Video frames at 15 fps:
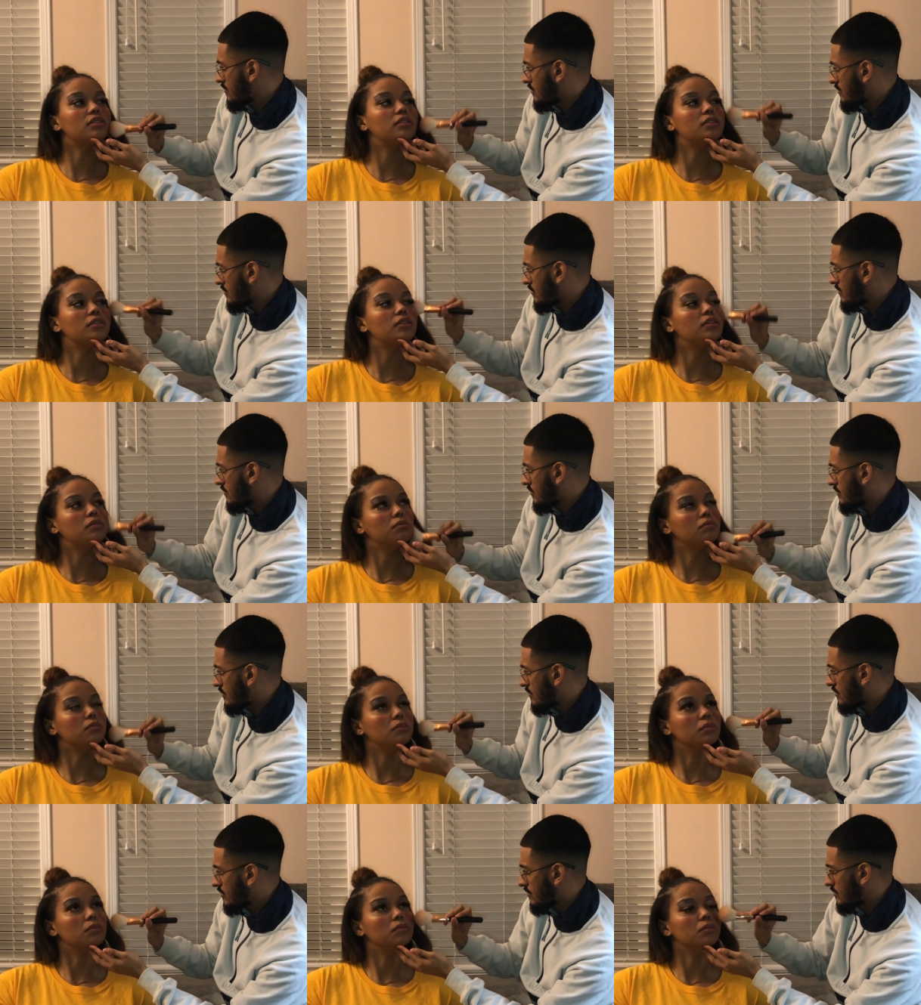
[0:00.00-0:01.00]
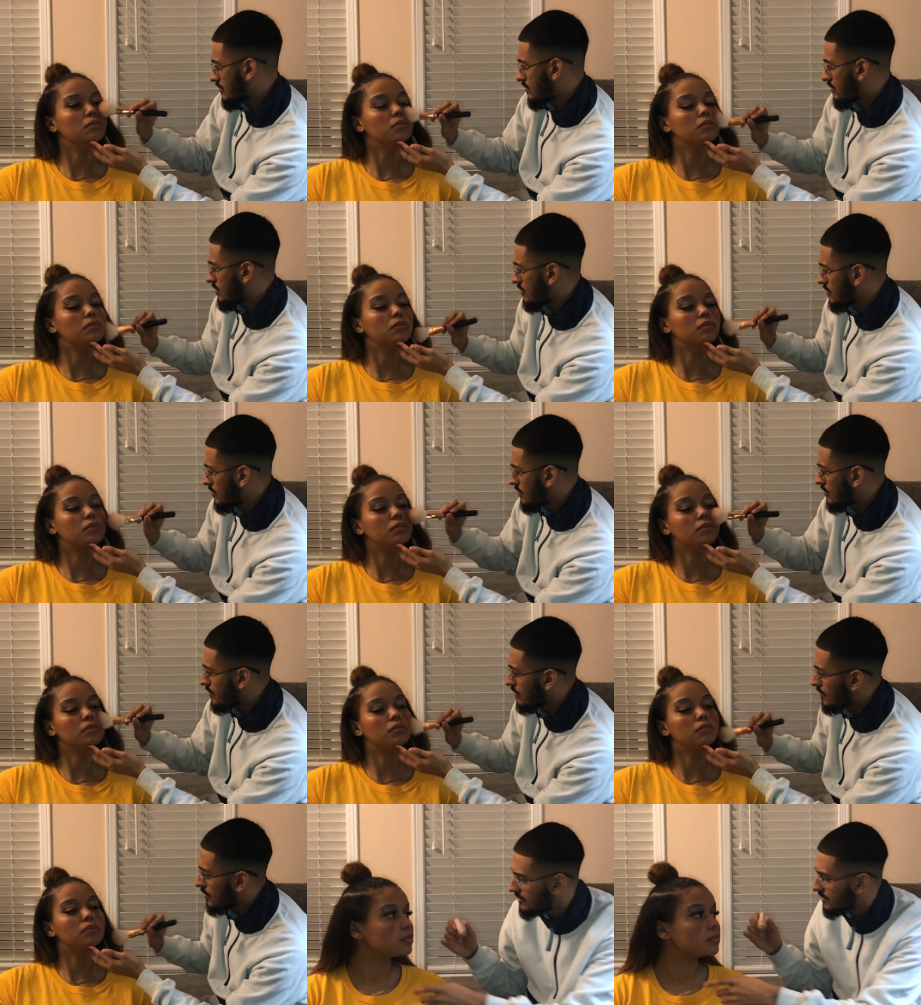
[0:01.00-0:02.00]

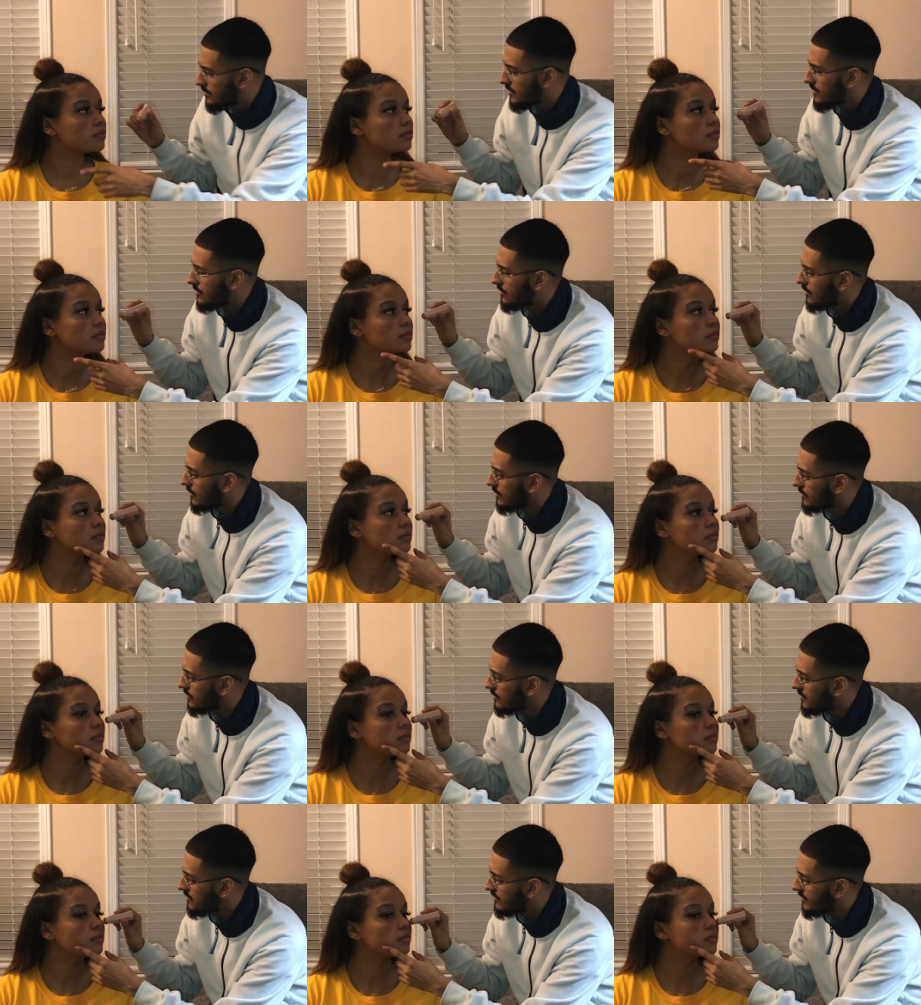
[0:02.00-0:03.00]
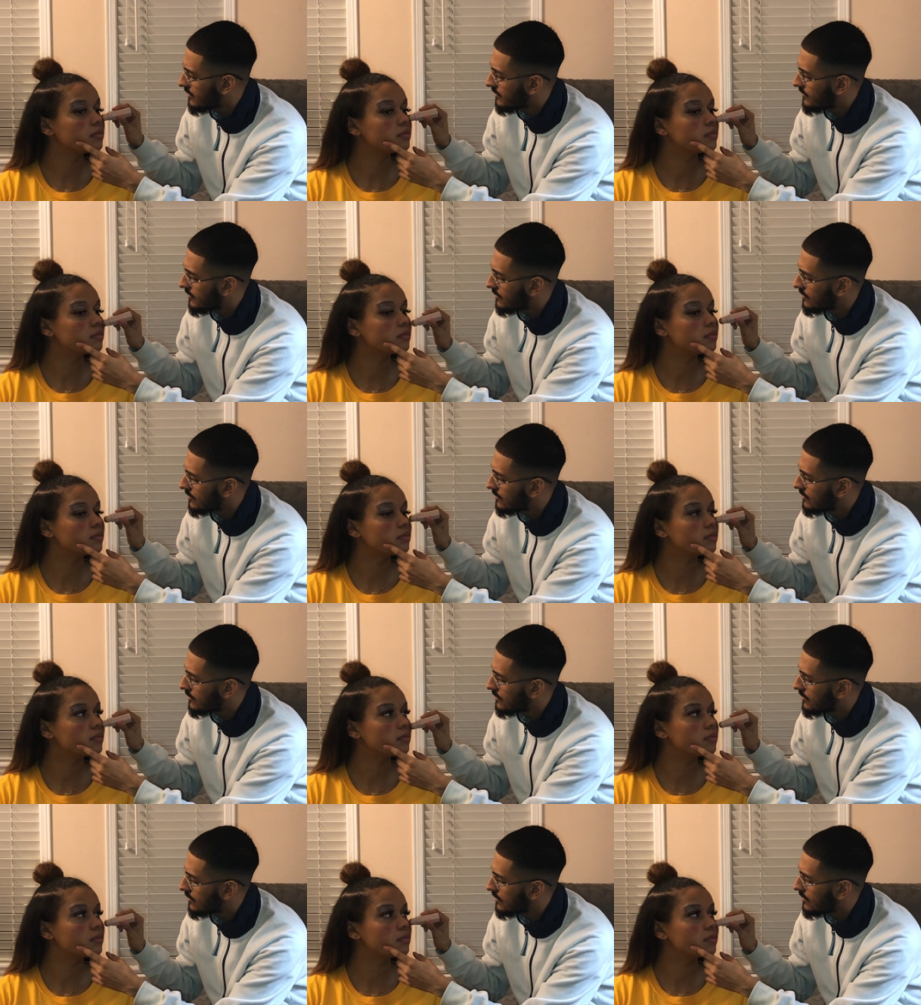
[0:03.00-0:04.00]

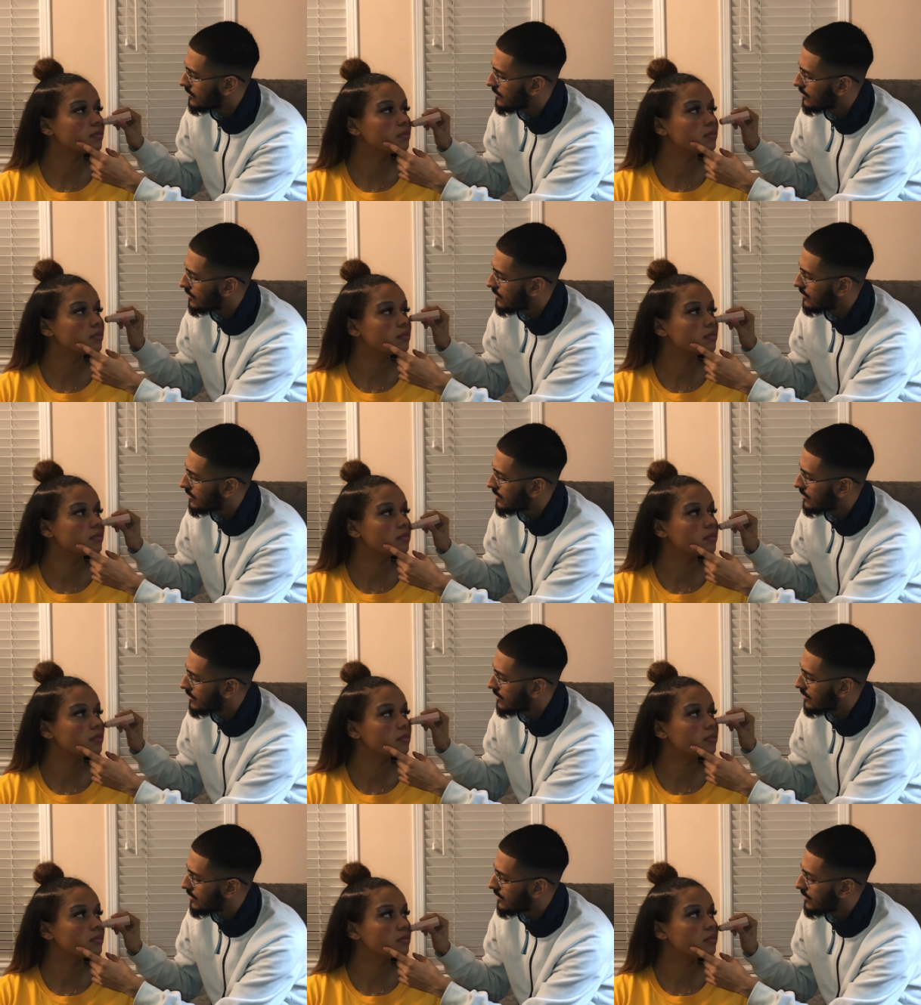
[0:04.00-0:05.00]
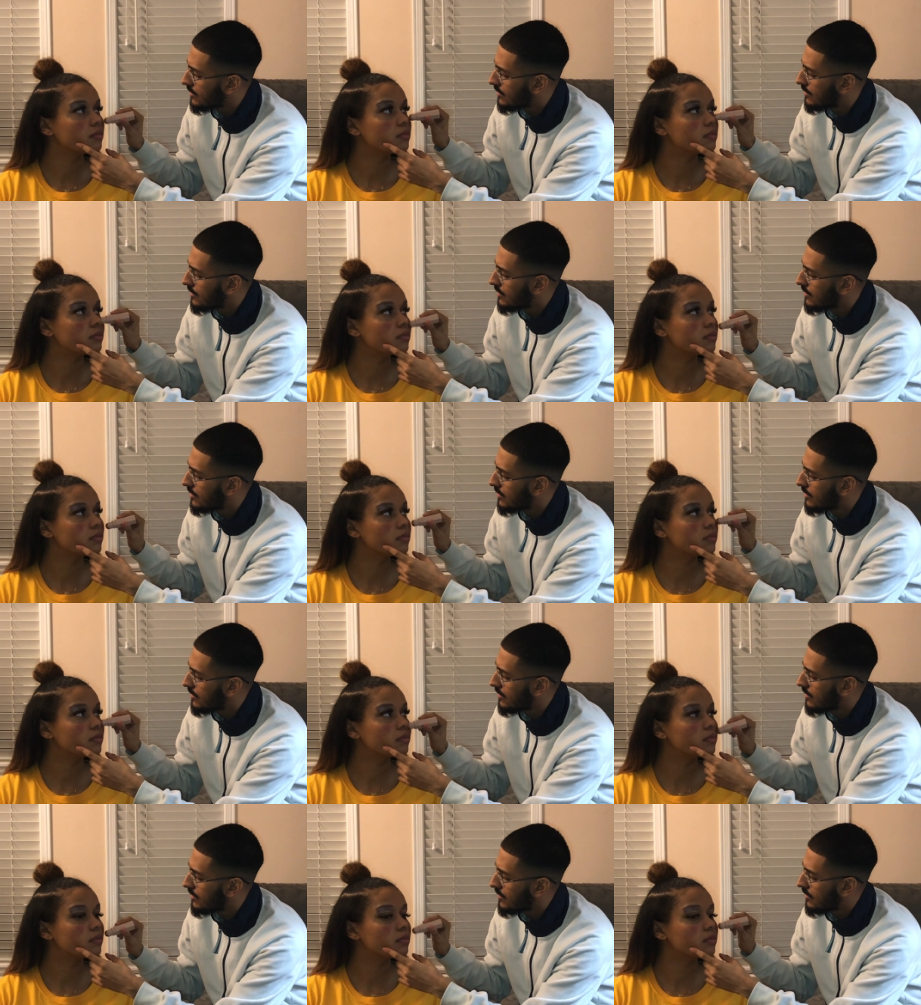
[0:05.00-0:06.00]

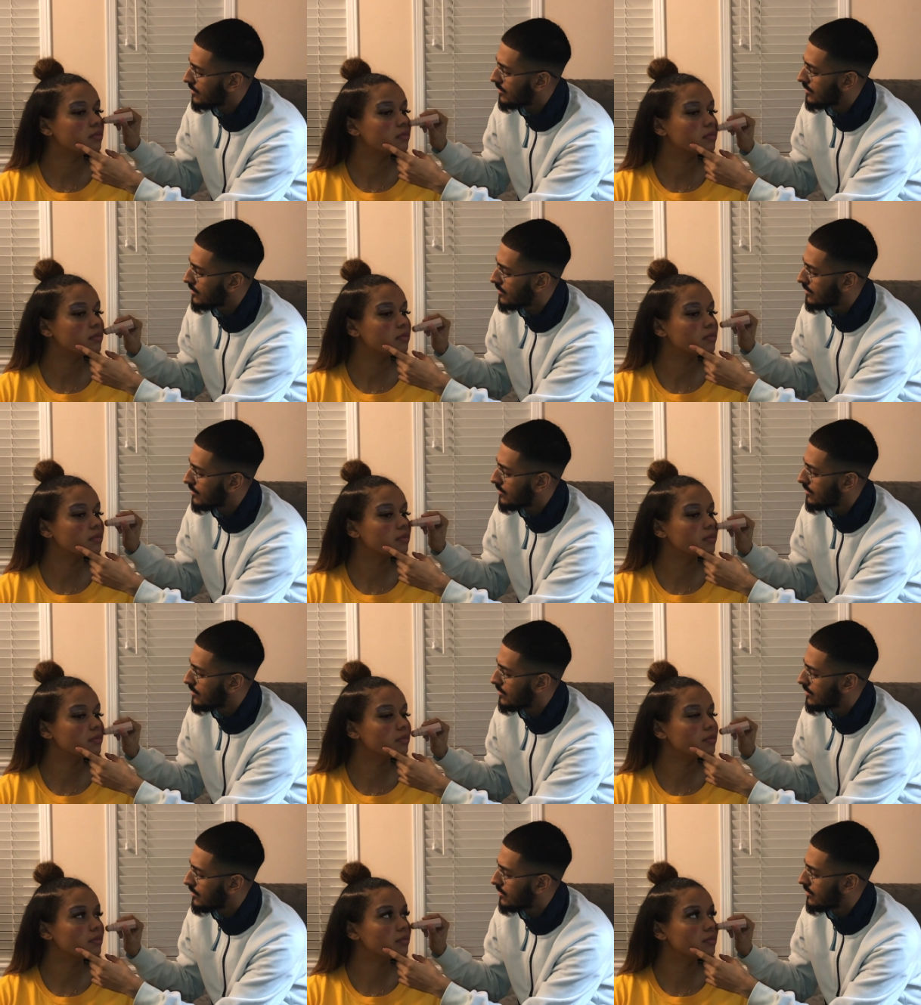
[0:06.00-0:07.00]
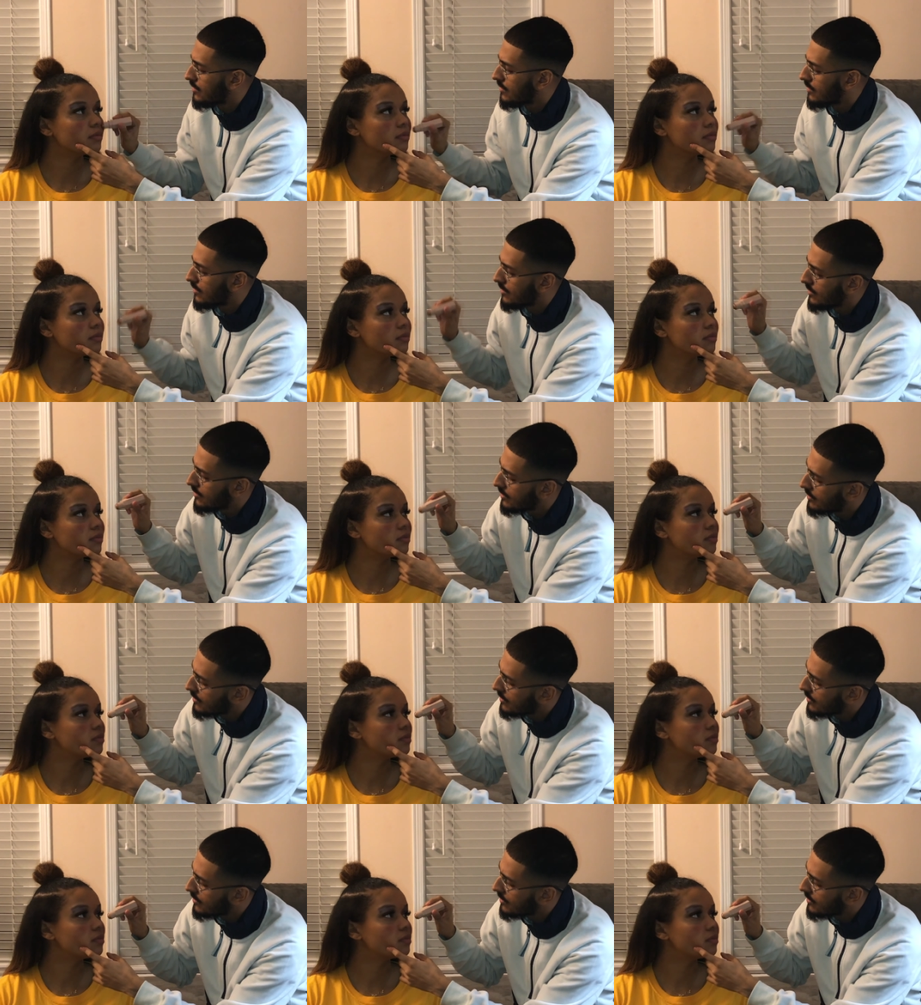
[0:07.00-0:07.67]
Nobody speaks.